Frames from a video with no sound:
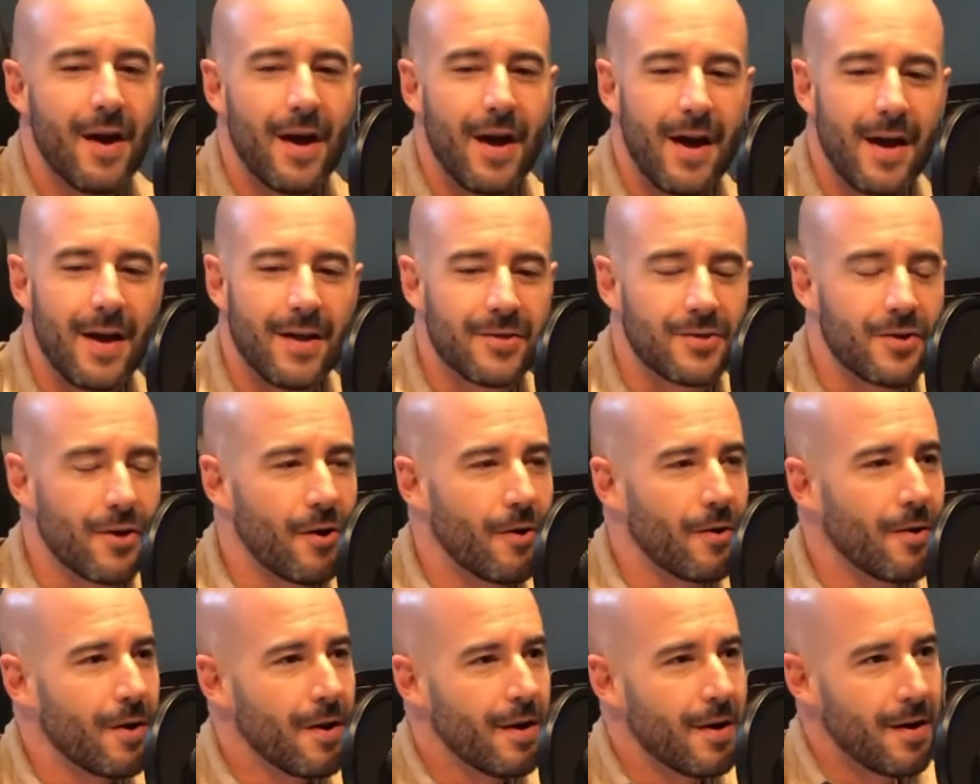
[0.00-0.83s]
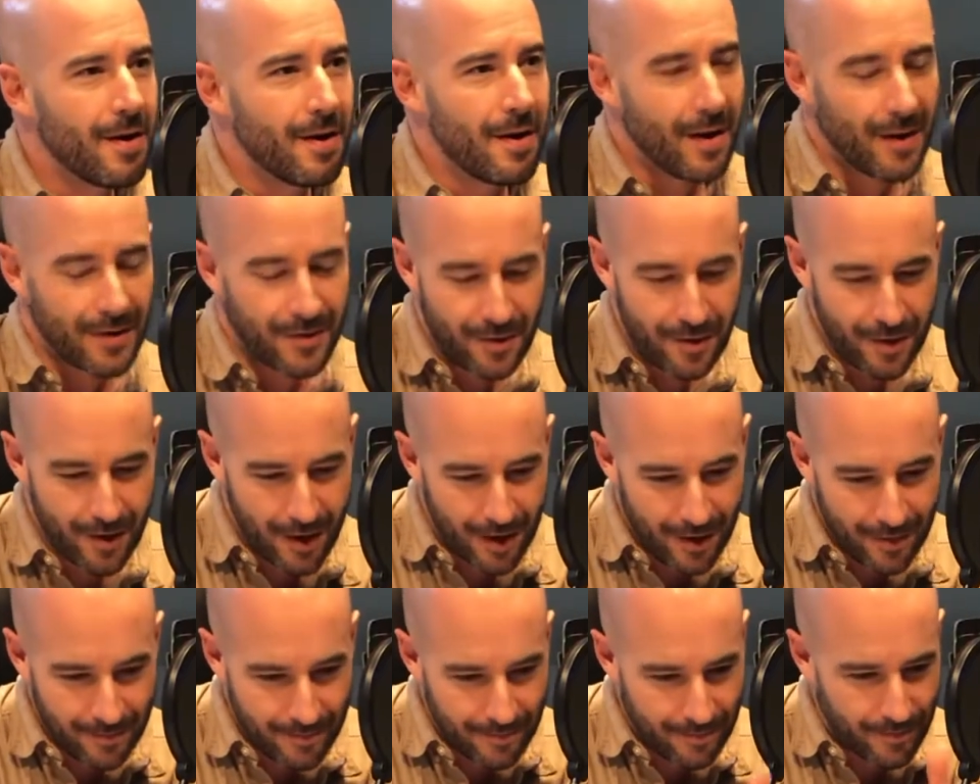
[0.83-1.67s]
And so I turn
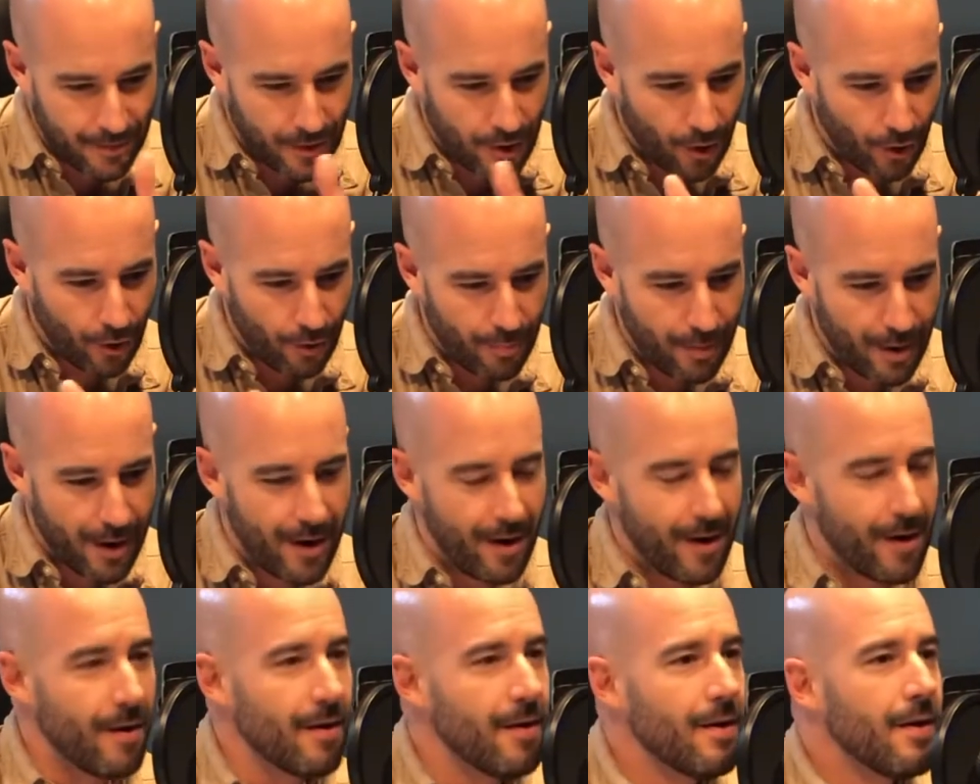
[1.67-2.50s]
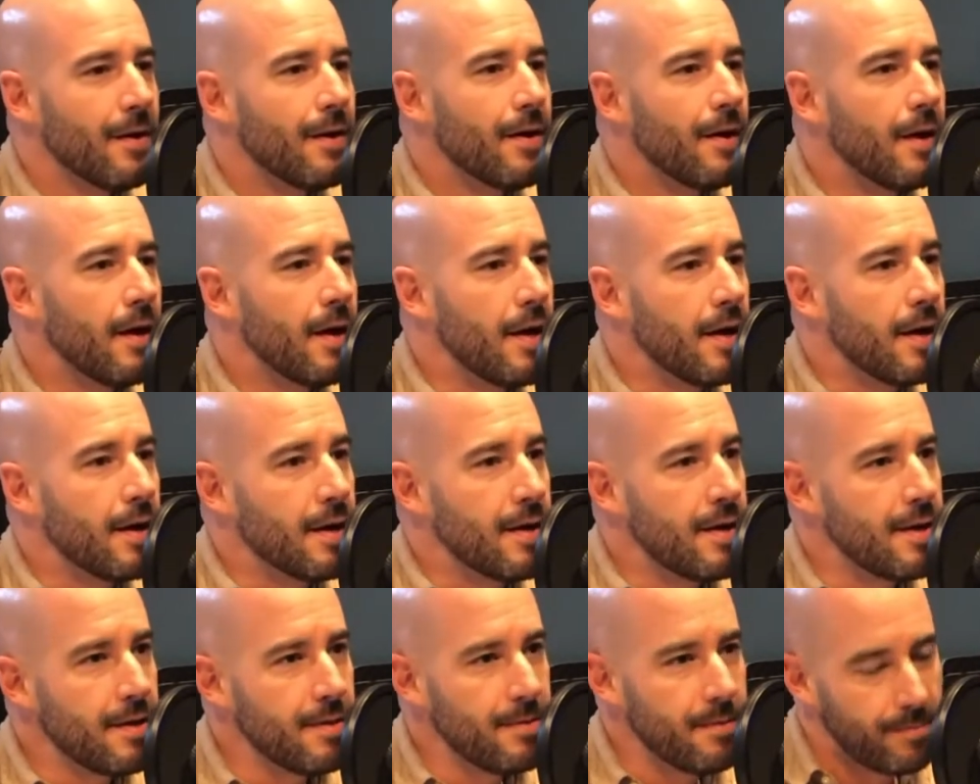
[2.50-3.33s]
on Colbert, and
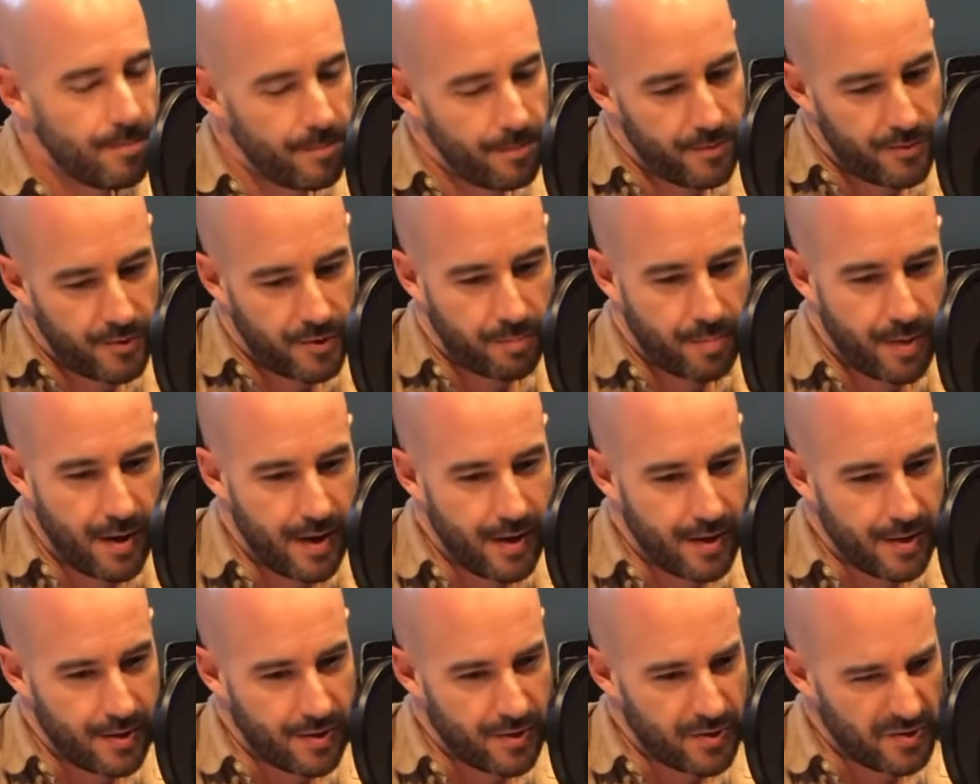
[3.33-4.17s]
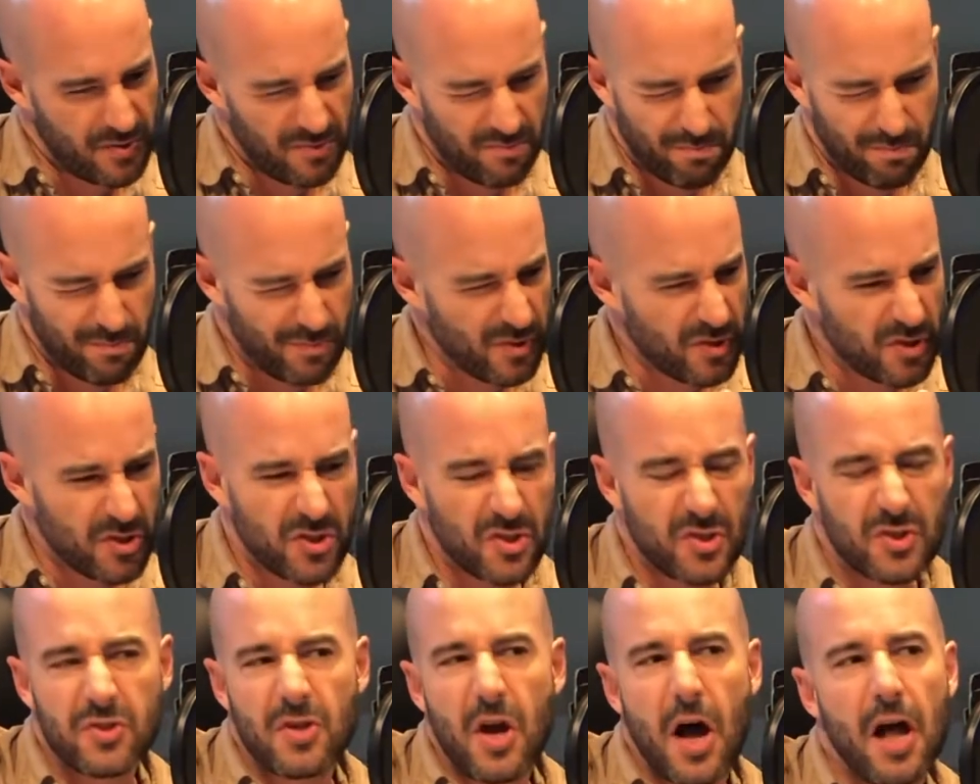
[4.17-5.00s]
he spends
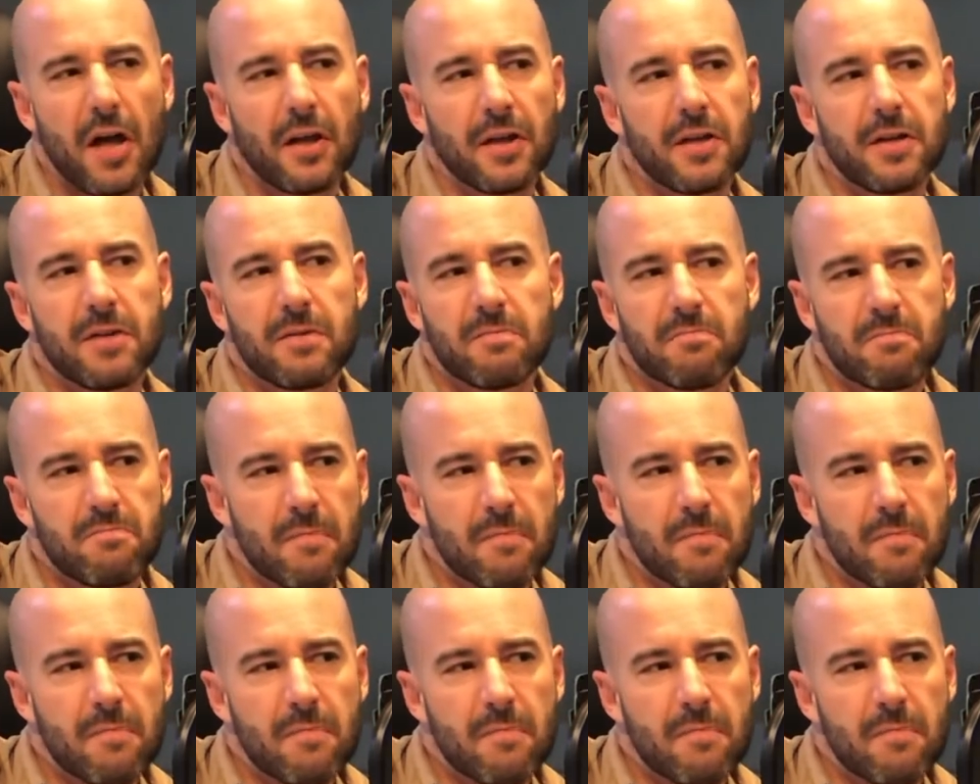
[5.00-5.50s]
solid,